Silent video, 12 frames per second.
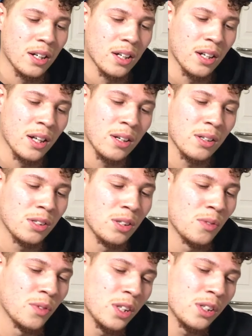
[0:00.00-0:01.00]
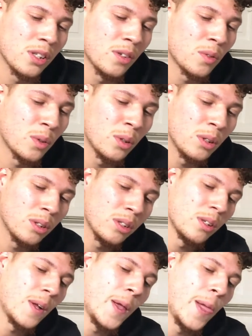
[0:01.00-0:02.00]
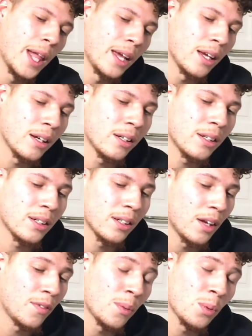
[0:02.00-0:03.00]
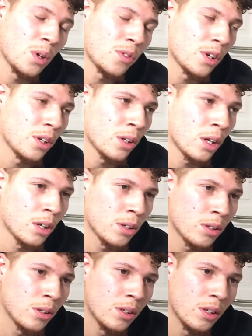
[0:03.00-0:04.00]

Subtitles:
Then there's Del Vinci, of course. He from North Carolina.